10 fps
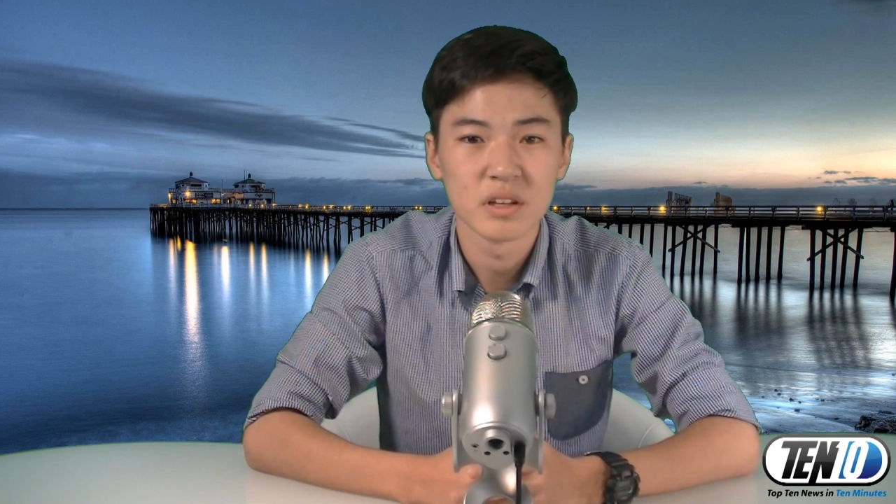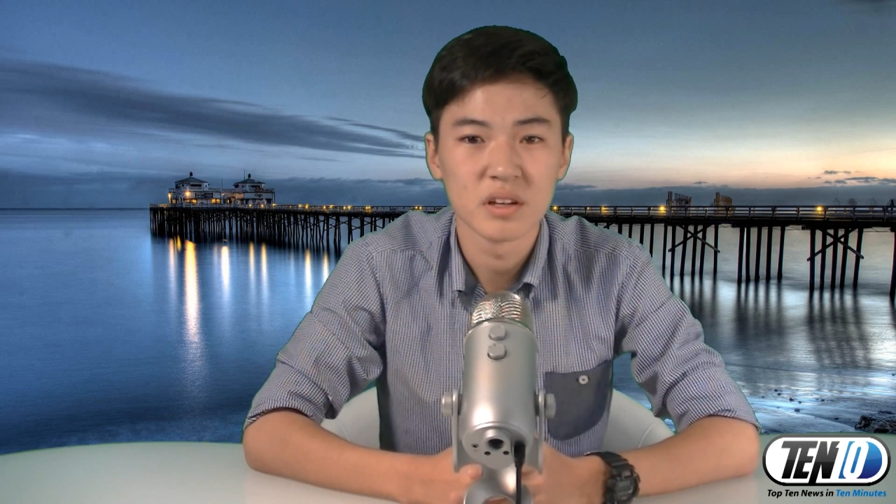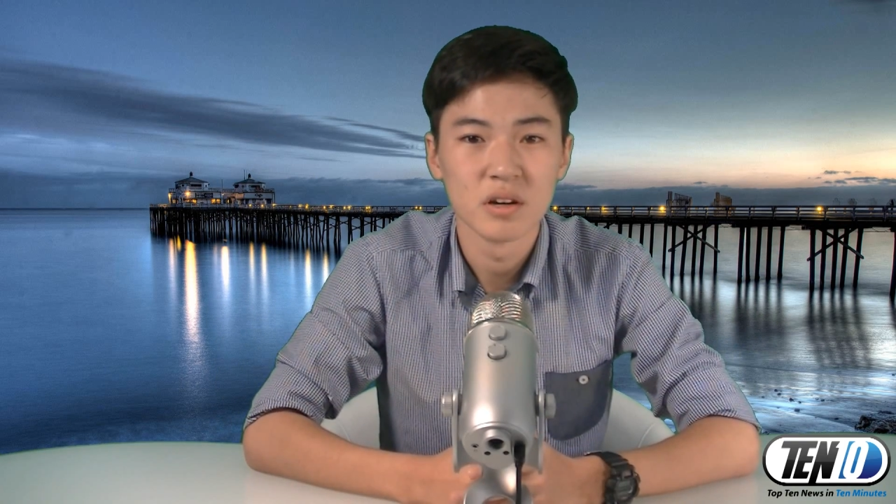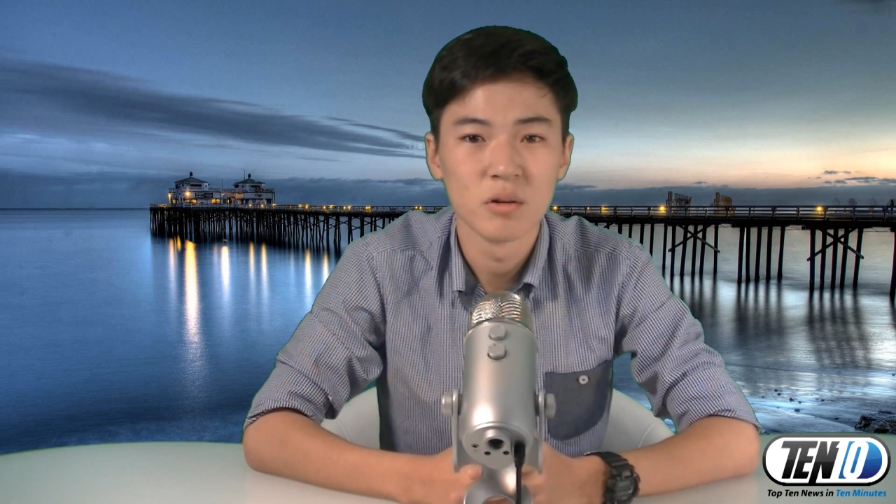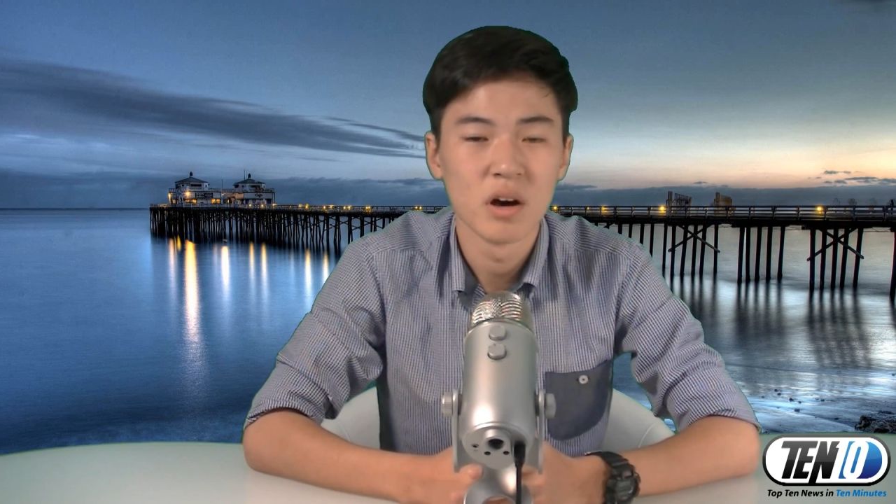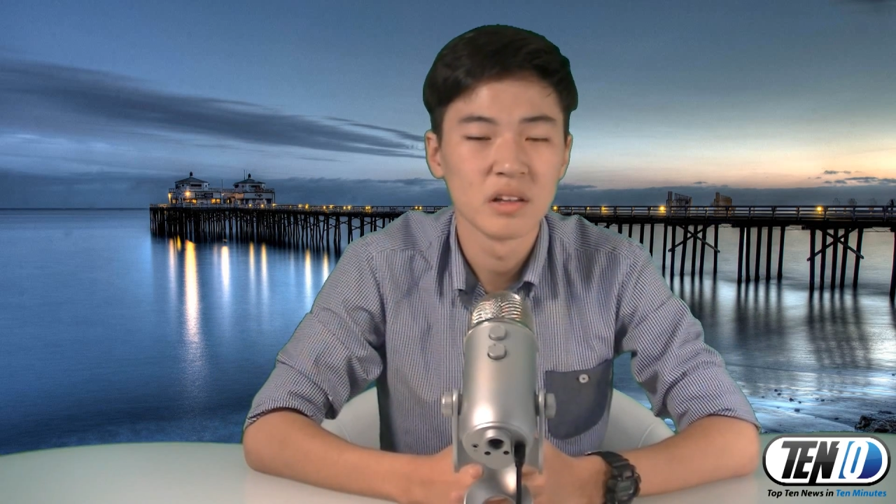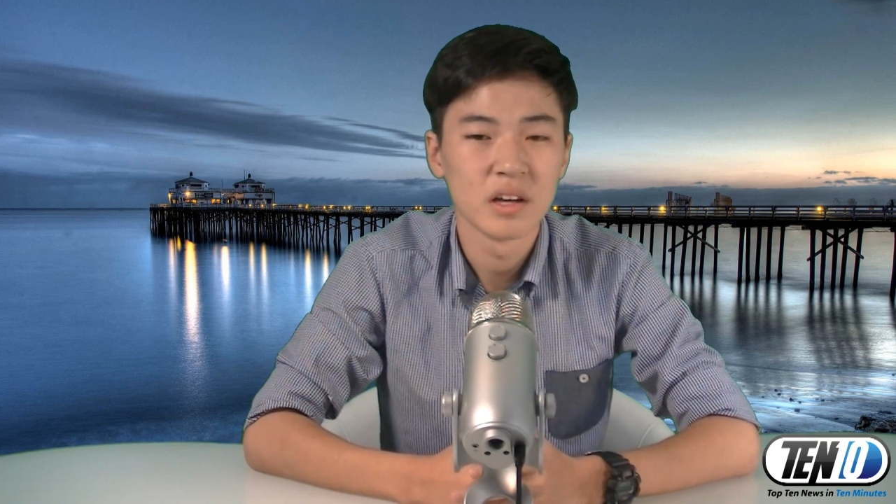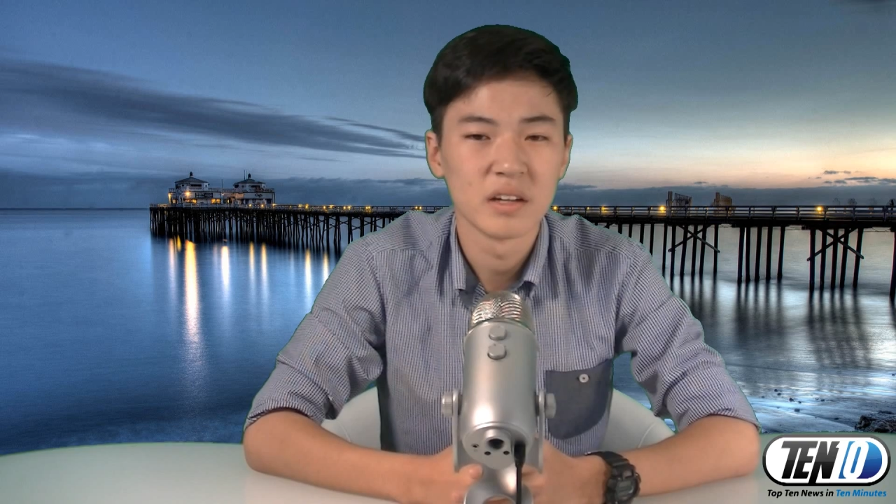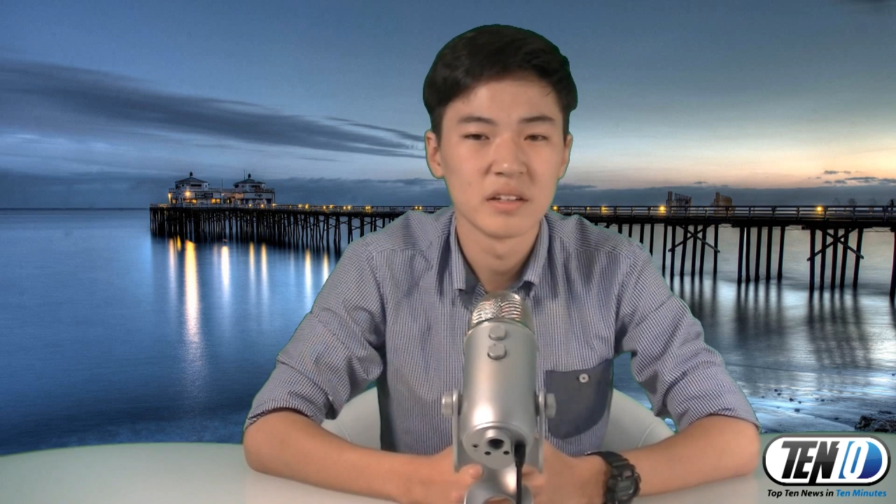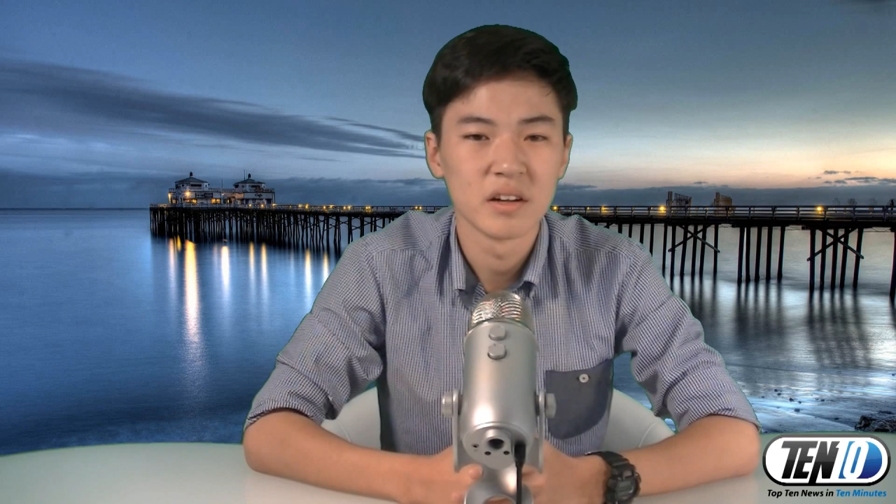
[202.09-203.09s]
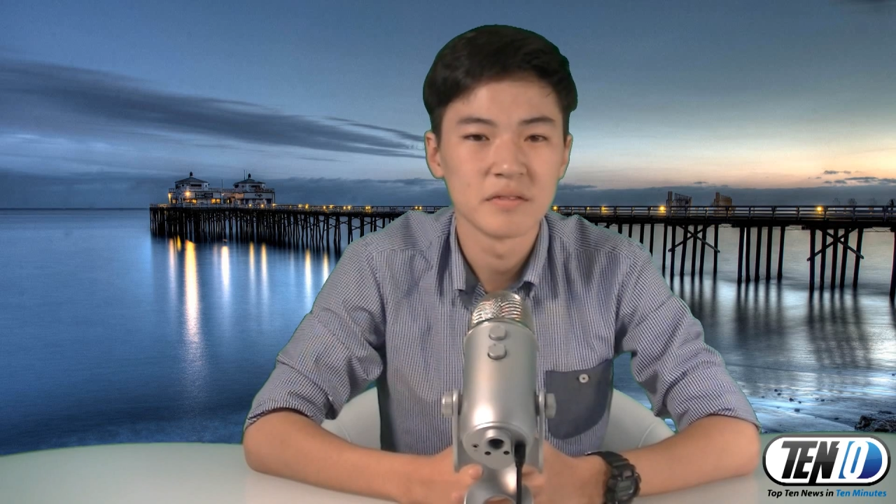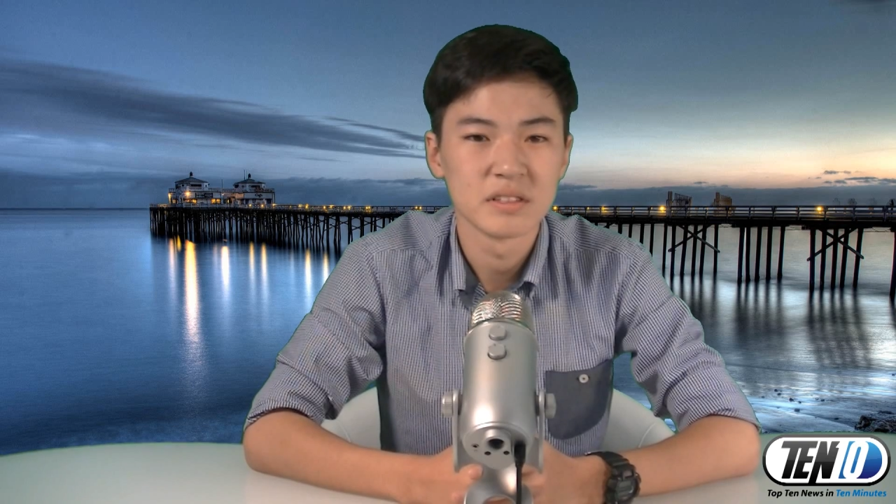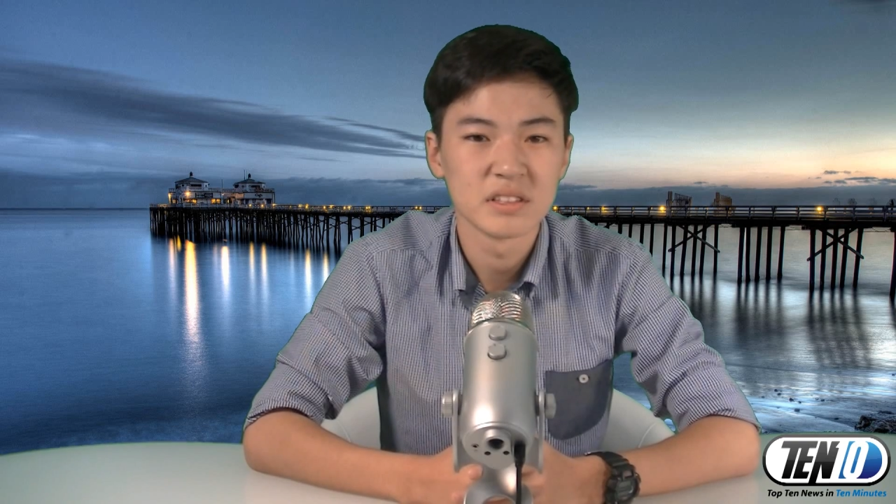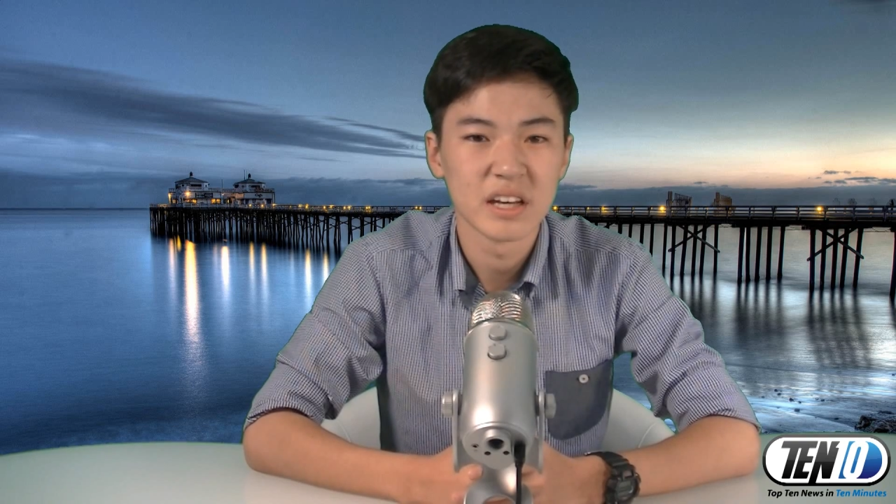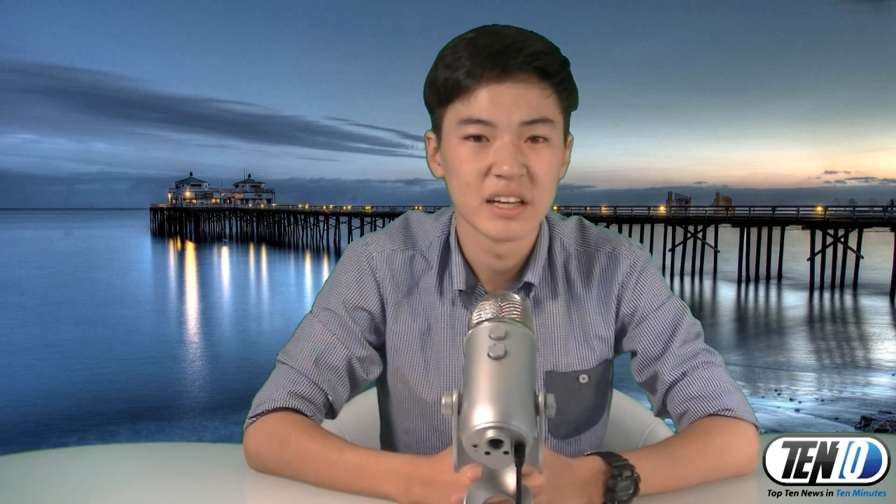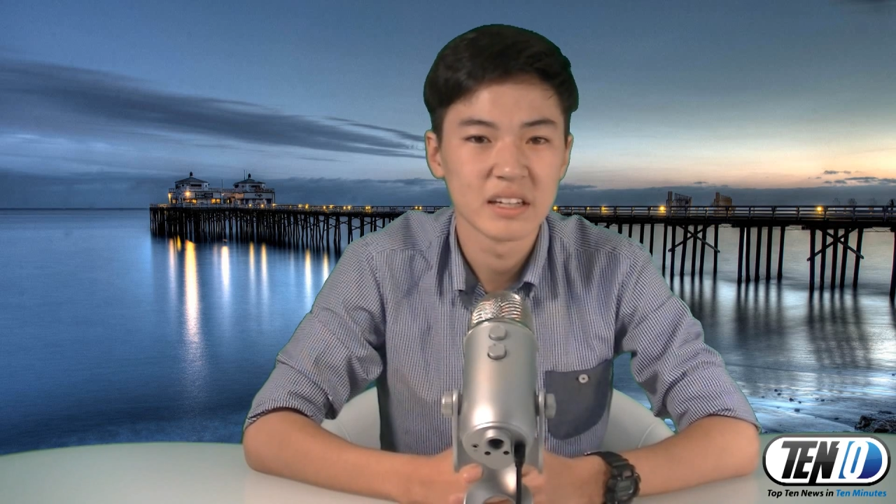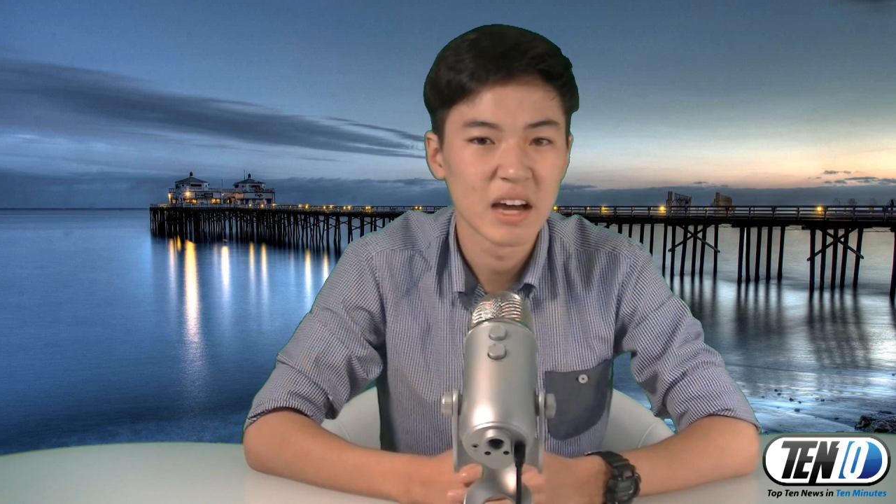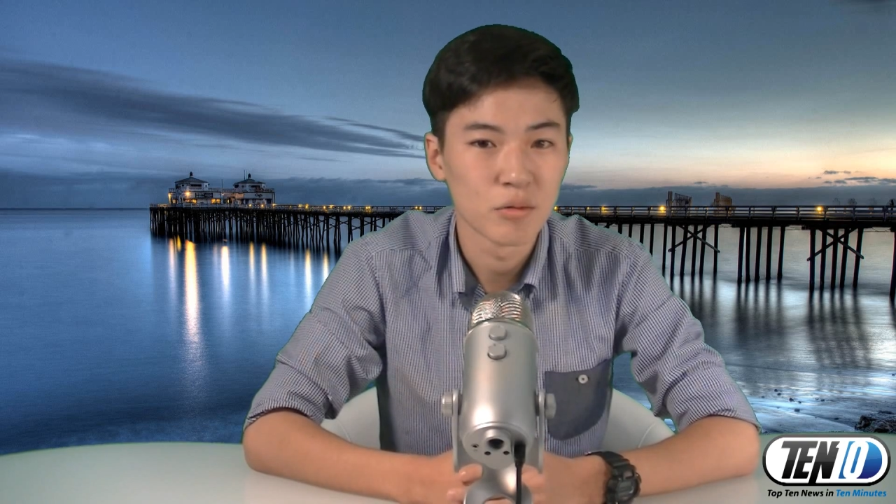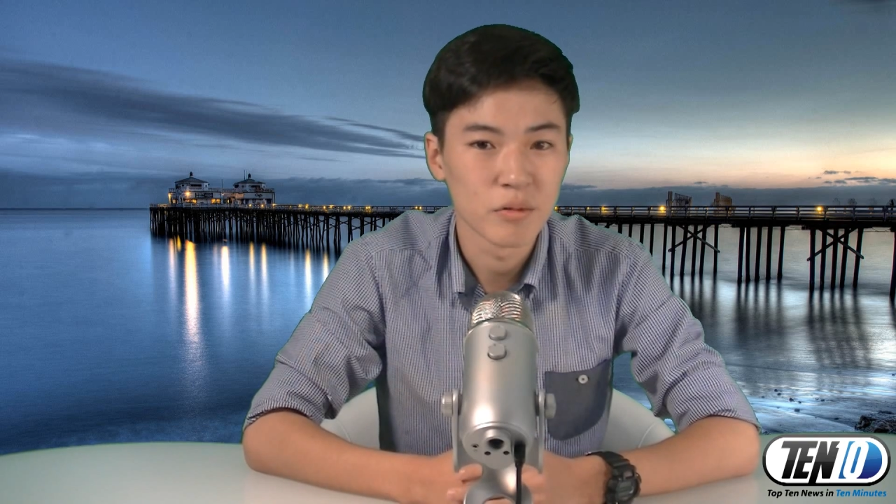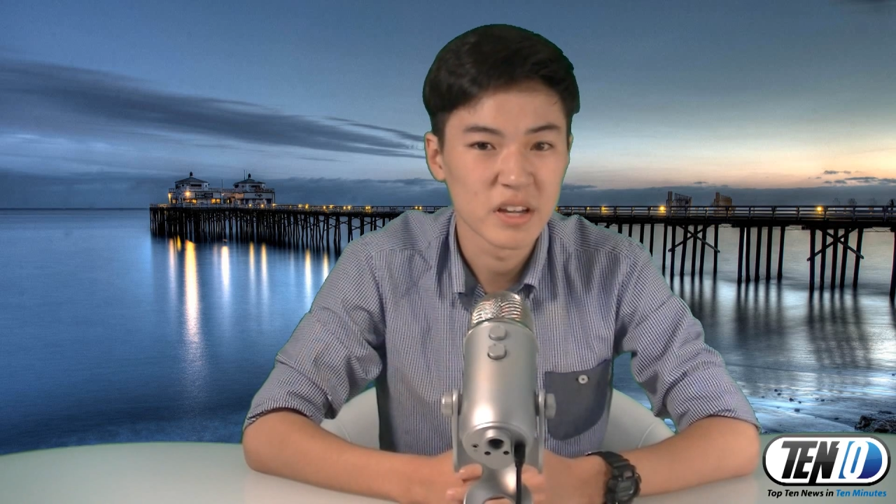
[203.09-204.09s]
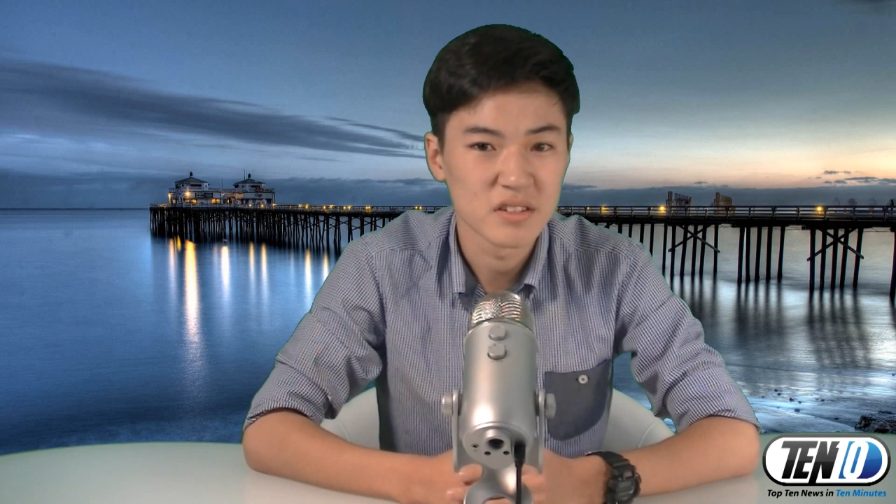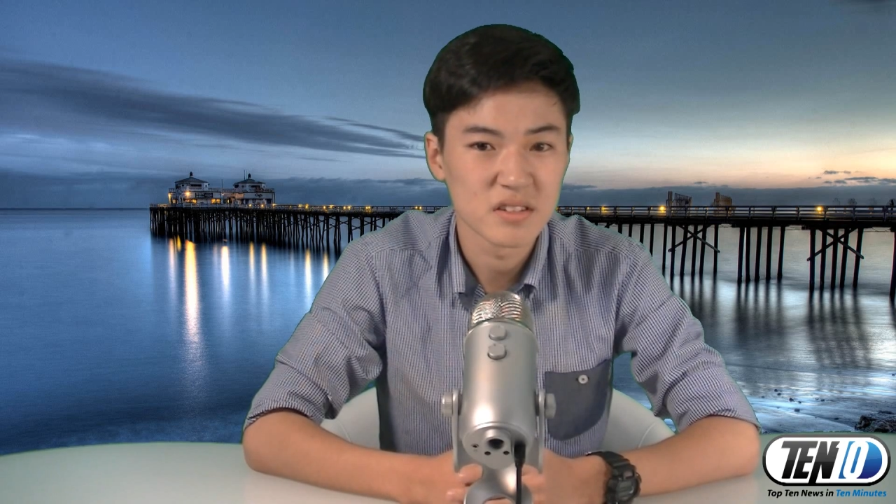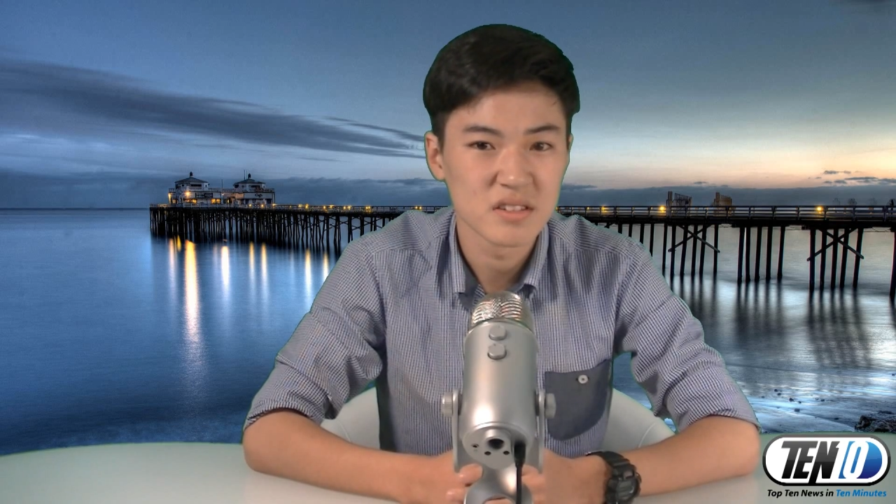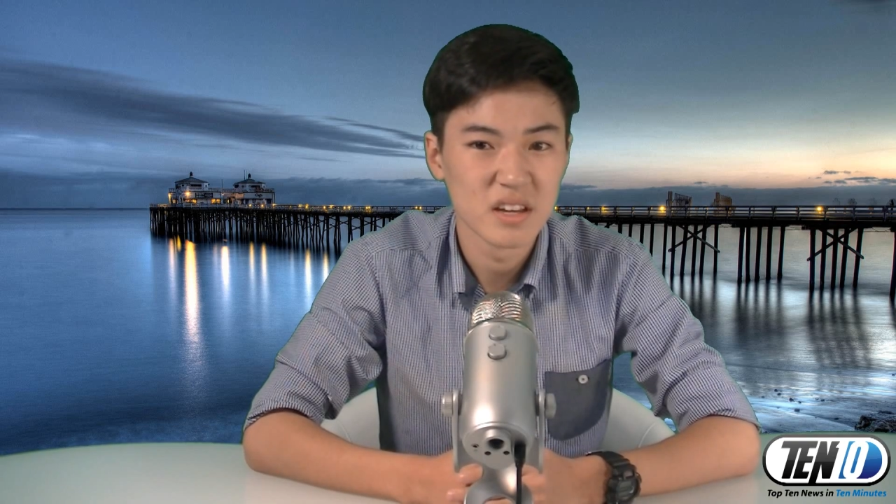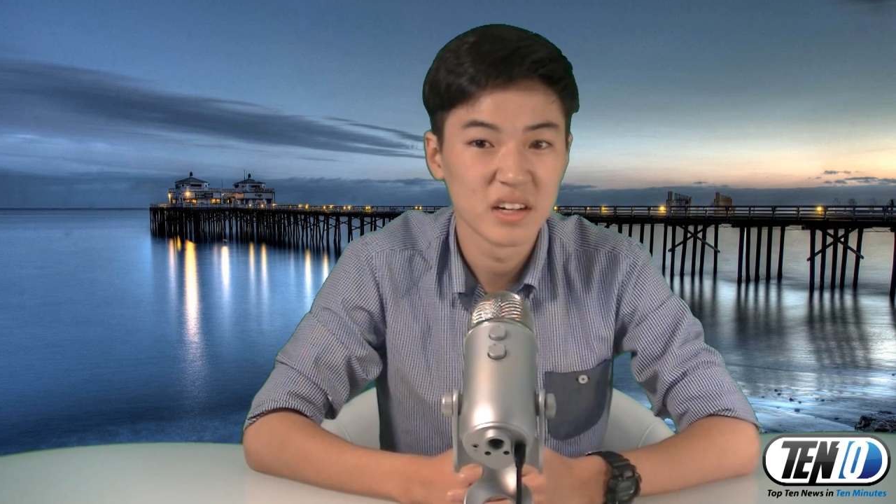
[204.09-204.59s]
they go online and often say outrageous,